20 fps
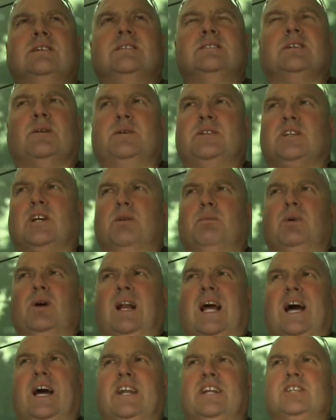So he's going to
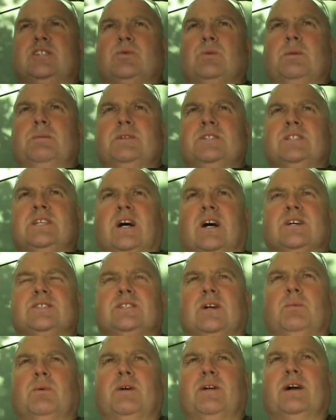pull out of this swim and start
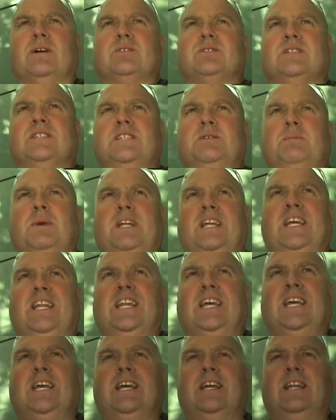somewhere else, because he's been
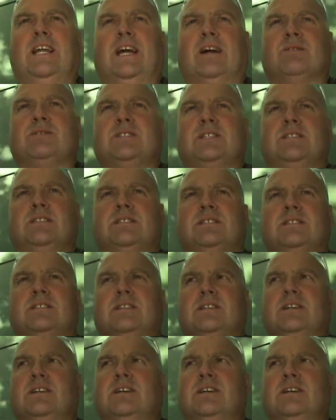in here now since